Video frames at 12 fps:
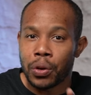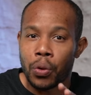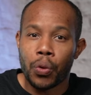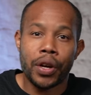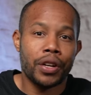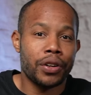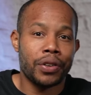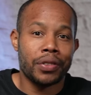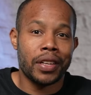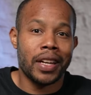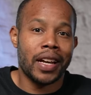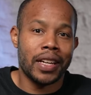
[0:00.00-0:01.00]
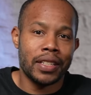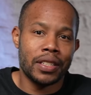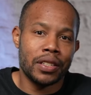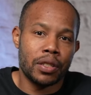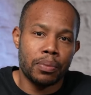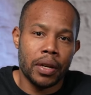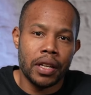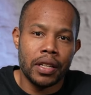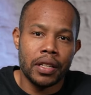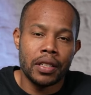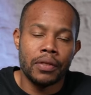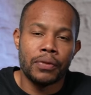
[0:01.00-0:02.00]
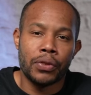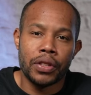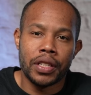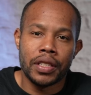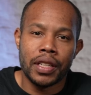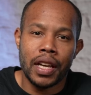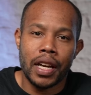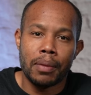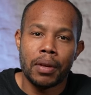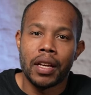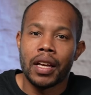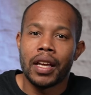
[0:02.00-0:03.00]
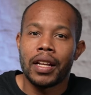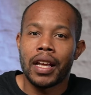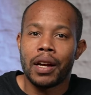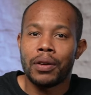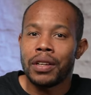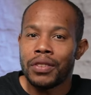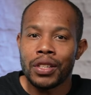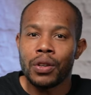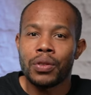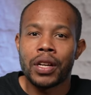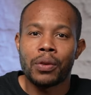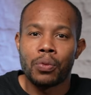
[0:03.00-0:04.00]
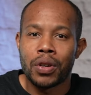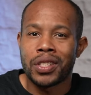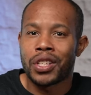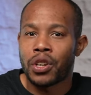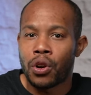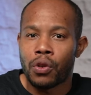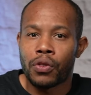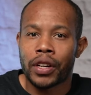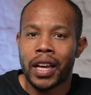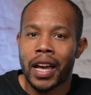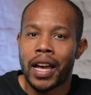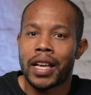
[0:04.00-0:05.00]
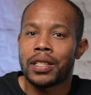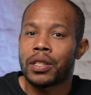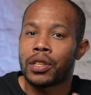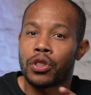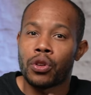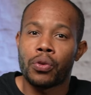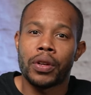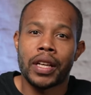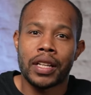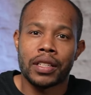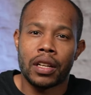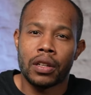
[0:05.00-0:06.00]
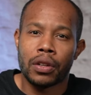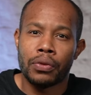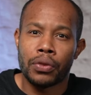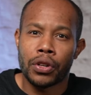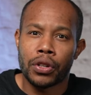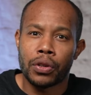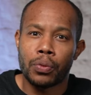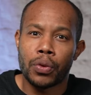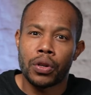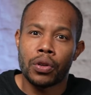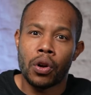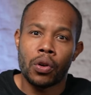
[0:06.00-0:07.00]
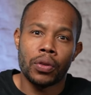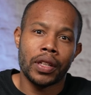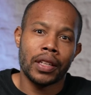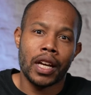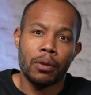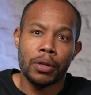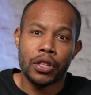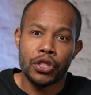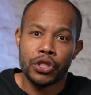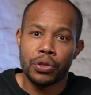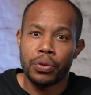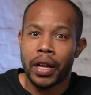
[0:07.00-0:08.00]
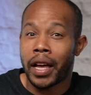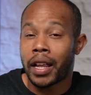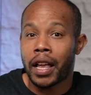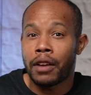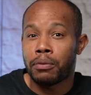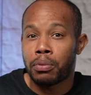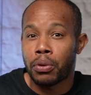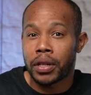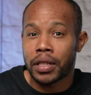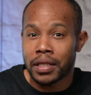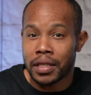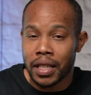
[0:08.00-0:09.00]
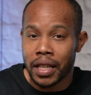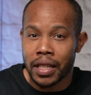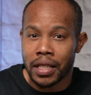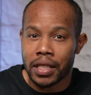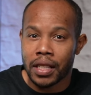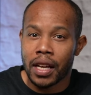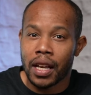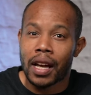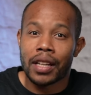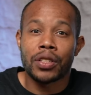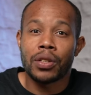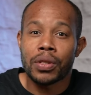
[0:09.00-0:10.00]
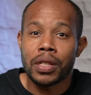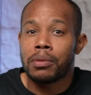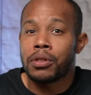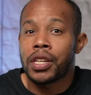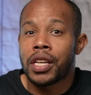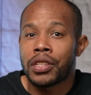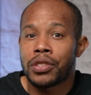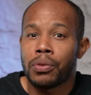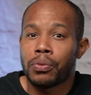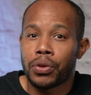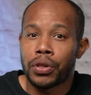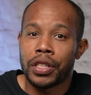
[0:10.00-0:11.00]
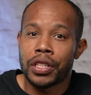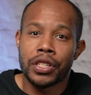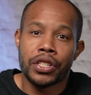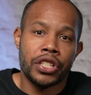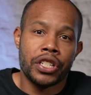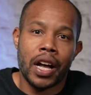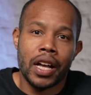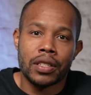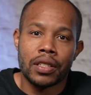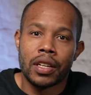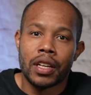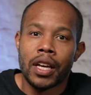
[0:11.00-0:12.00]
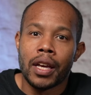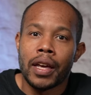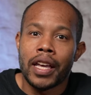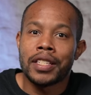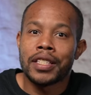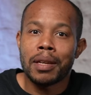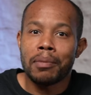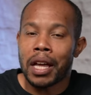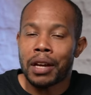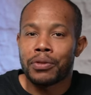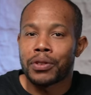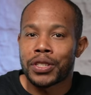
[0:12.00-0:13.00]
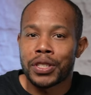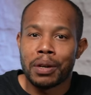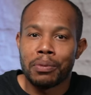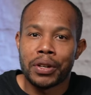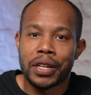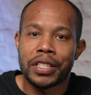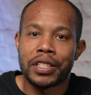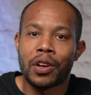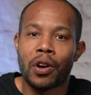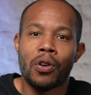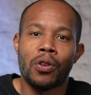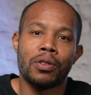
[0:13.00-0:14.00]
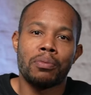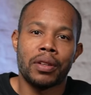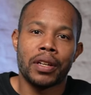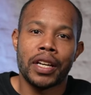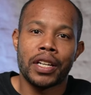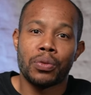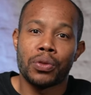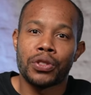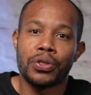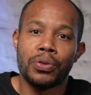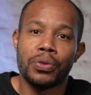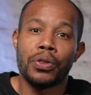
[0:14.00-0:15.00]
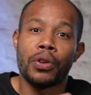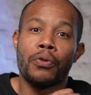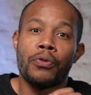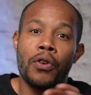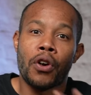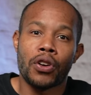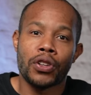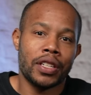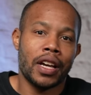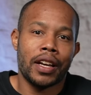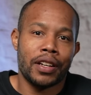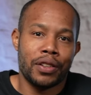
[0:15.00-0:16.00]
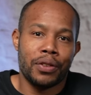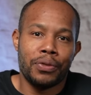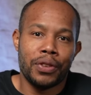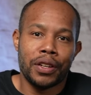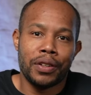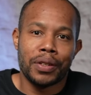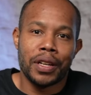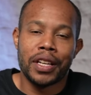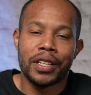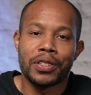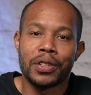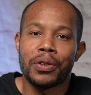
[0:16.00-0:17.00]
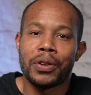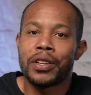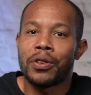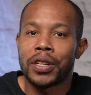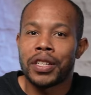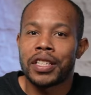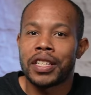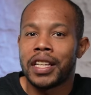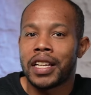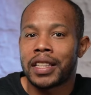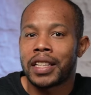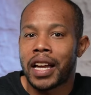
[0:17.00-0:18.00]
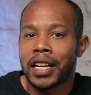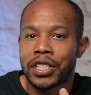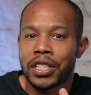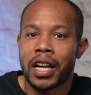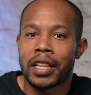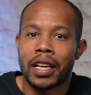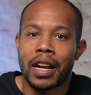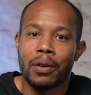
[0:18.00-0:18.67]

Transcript: it quicker than I anticipated for this game. Now, even though there was an overcast and throwing that teleconverter will only allow me to shoot at f point six, I still was able to get some really good shots. It seemed like for some reason all the plays were to the far side of the field, and so in order to get that shot